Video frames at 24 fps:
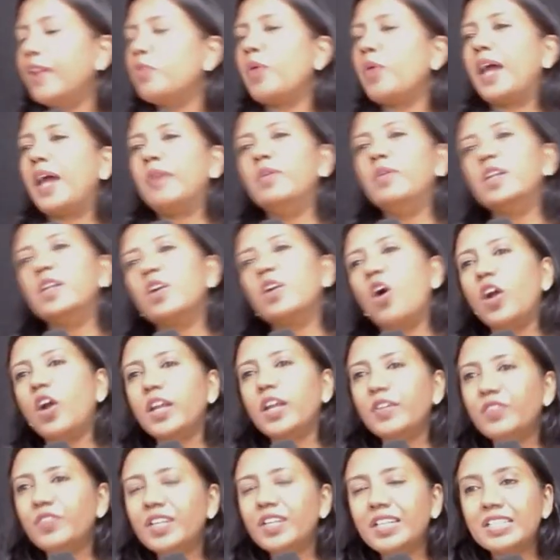why will god
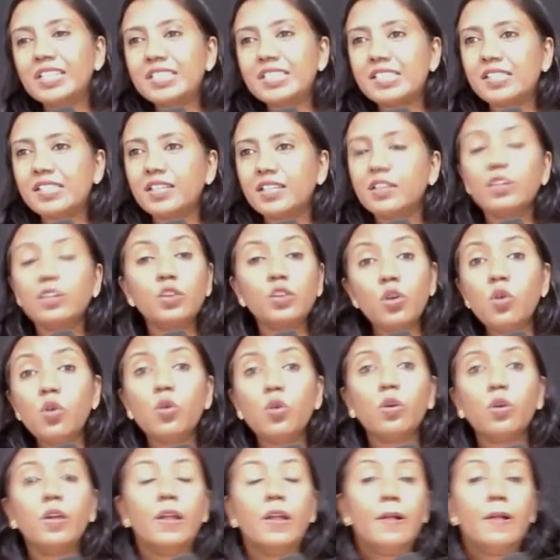even listen no